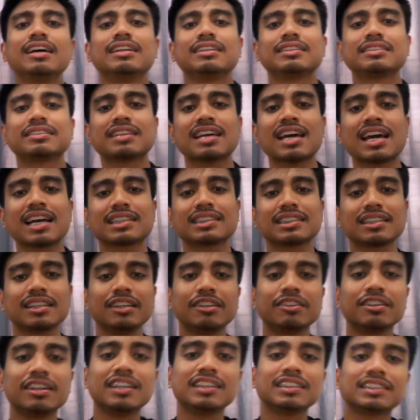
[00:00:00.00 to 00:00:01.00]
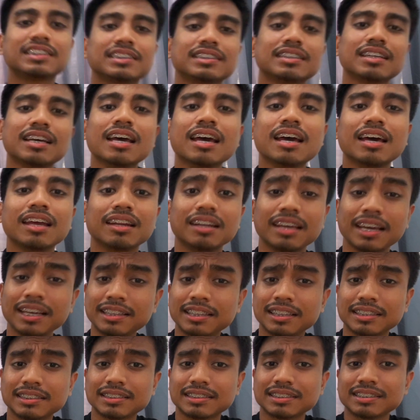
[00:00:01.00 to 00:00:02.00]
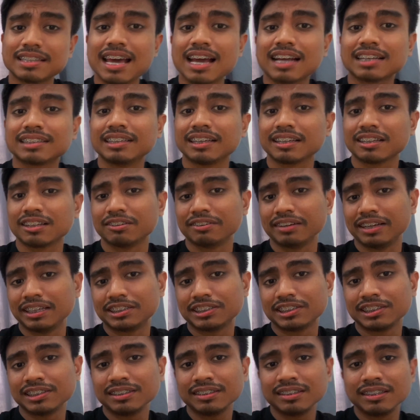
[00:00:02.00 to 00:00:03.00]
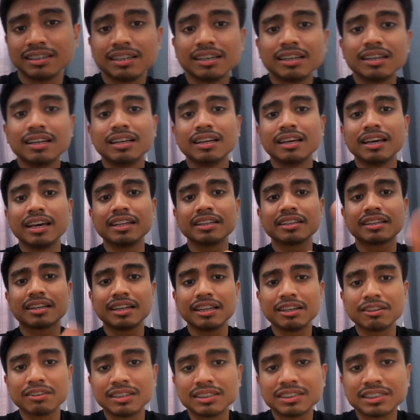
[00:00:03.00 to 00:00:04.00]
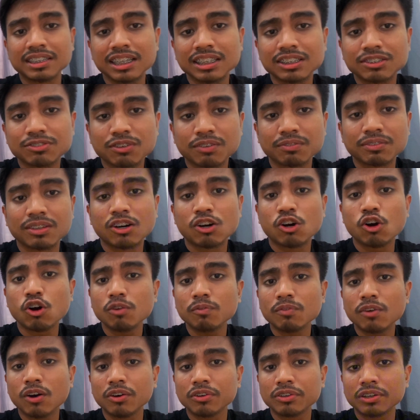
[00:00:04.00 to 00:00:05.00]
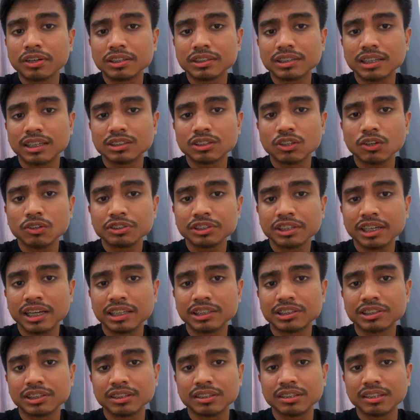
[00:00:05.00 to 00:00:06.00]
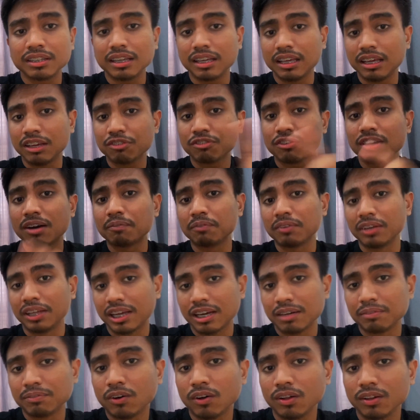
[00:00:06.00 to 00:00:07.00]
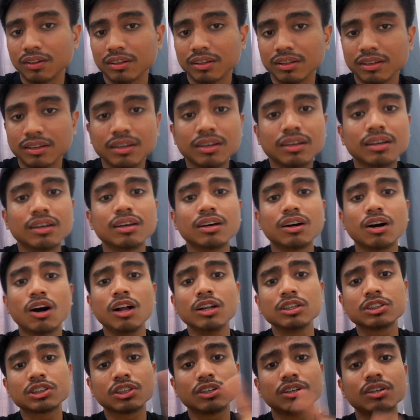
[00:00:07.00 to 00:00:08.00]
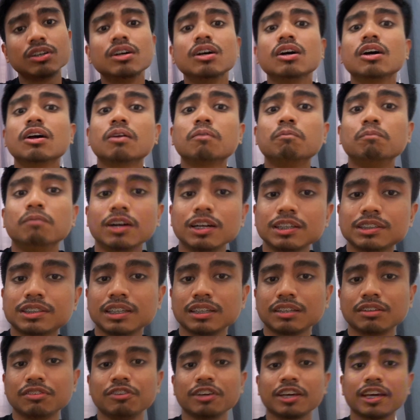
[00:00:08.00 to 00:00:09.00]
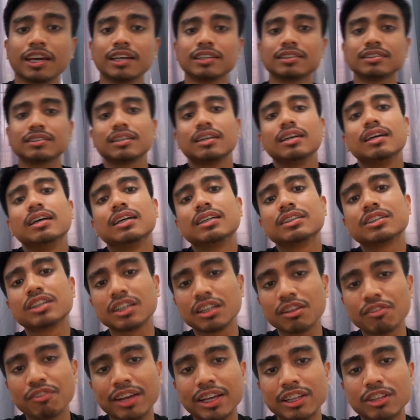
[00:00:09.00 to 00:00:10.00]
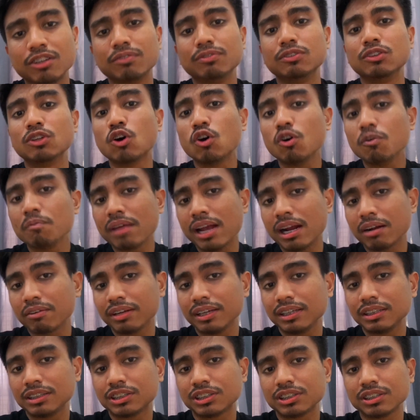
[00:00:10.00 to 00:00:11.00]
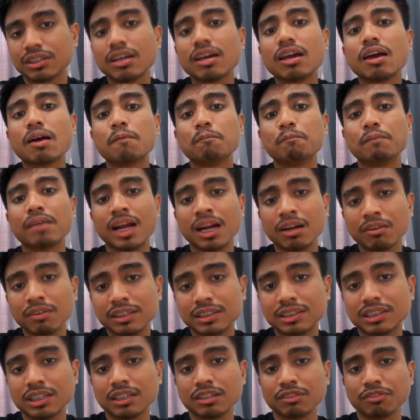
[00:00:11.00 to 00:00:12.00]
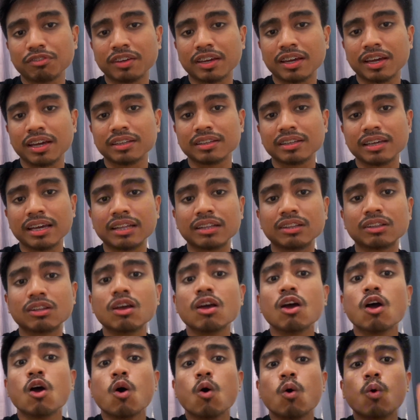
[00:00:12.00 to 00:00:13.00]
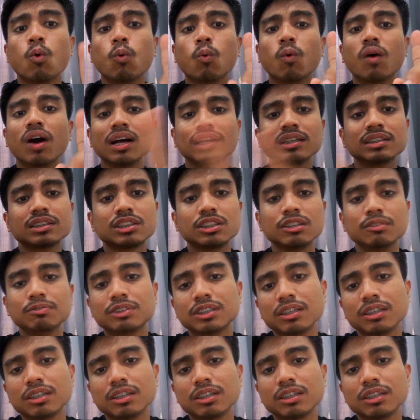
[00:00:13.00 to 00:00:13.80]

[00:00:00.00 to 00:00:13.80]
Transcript: tax clearance, latest tax declaration, and clearances from the Homeowners Association if applicable. Also, birth certificate, certificate of no marriage, marriage certificate, and once you've